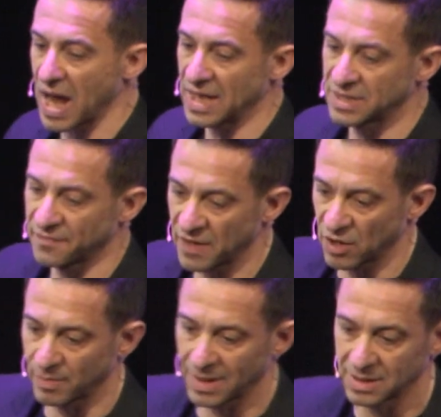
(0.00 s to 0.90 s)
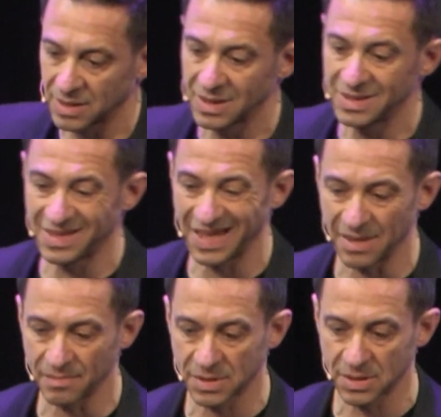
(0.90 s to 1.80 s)
and development
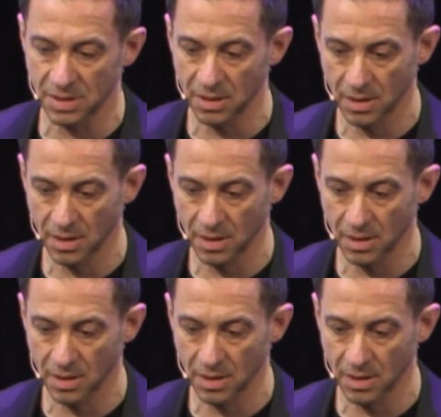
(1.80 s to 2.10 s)
teams